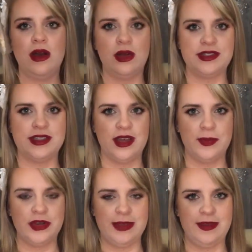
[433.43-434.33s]
Ulta
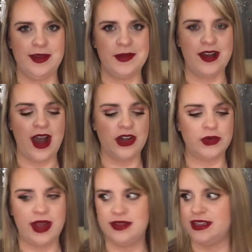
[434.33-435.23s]
Premium Cotton
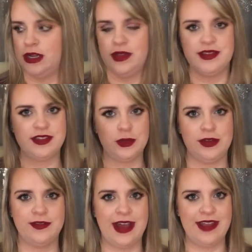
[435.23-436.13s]
Rounds. I know that this is only
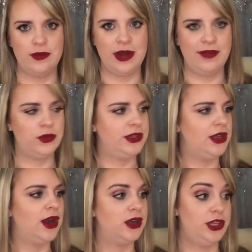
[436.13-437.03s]
five, but I've only
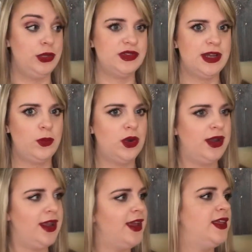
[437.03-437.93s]
already used up one
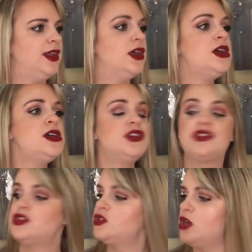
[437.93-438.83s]
and then
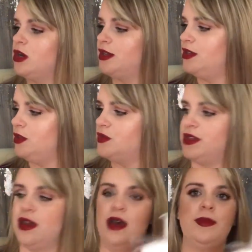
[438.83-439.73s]
started
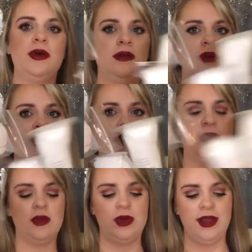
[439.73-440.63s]
using up
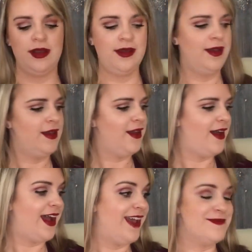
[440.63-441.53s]
another one.
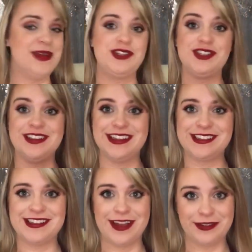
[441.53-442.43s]
I have mentioned this
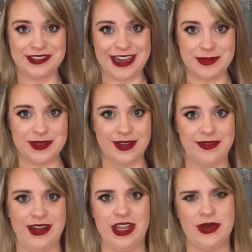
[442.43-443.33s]
several times in my
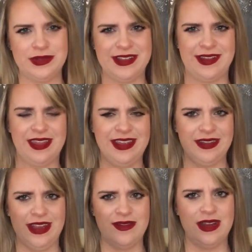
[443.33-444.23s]
videos. I think
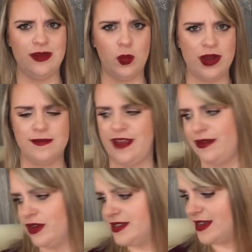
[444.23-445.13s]
even in one
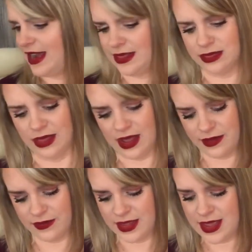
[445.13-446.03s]
favorites. I
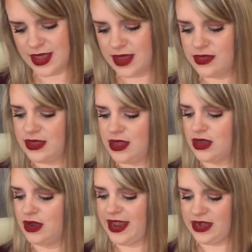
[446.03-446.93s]
love the
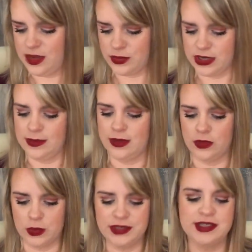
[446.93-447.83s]
eighty Premium
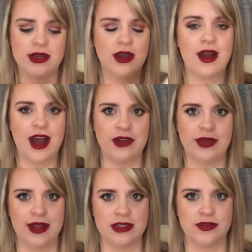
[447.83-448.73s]
Quilted Cotton
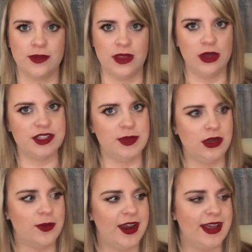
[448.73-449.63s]
Rounds from the Ulta
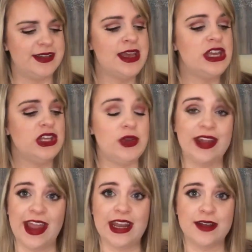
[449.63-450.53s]
Beauty brand. You get
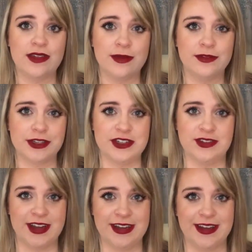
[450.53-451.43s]
eighty of them for two
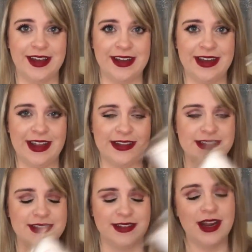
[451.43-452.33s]
ninety-nine, and
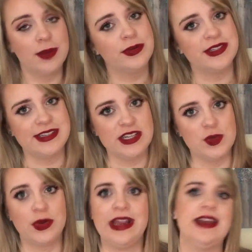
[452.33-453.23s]
since it's not a prestige
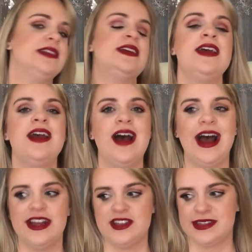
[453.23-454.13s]
brand,
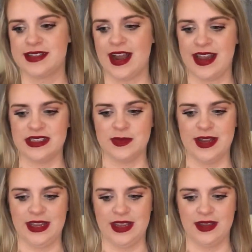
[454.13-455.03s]
I just got as
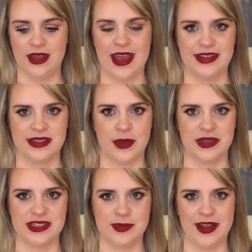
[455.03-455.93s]
many as I would
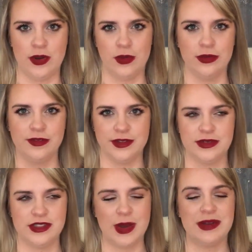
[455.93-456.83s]
spend over fifty.
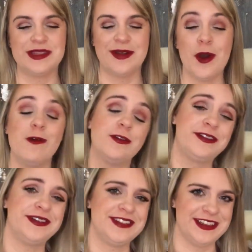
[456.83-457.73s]
So I would spend over
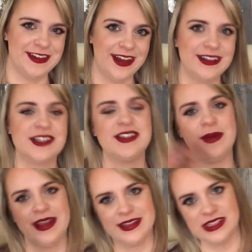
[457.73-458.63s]
fifteen dollars, so that way
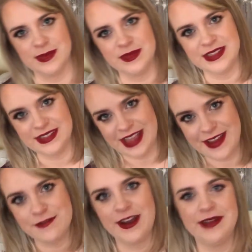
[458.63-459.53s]
I can
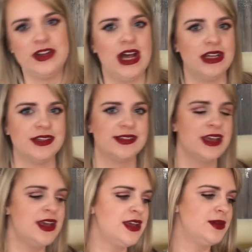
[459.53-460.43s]
save five dollars.
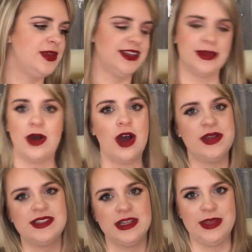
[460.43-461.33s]
Because I'm
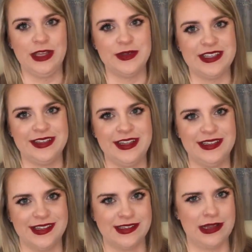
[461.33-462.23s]
always gonna be using these.
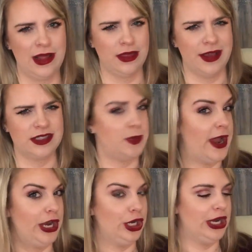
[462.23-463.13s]
It's not like they
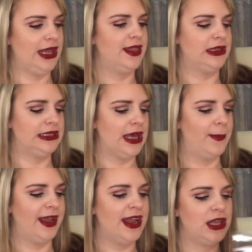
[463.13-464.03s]
expire or anything like that
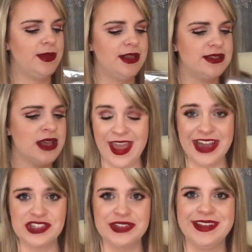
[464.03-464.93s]
by any means.
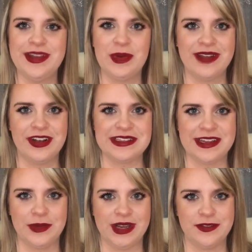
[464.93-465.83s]
Actually, whenever I was
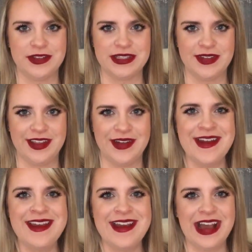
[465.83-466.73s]
getting ready for this video,
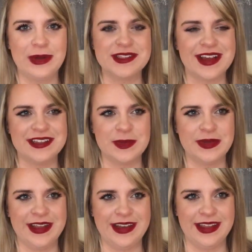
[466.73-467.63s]
I was
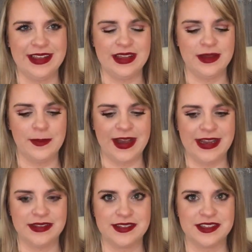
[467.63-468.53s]
contemplating
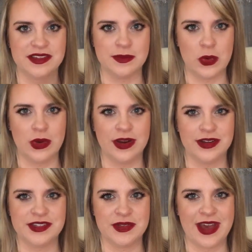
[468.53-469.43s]
buying six more
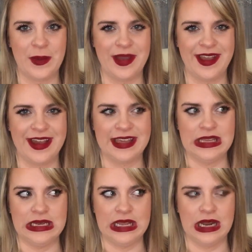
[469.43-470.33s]
so that way I
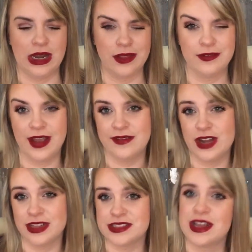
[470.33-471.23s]
can get another five
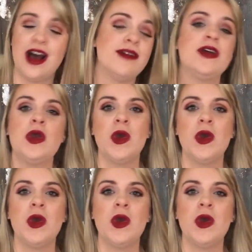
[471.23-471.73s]
dollars off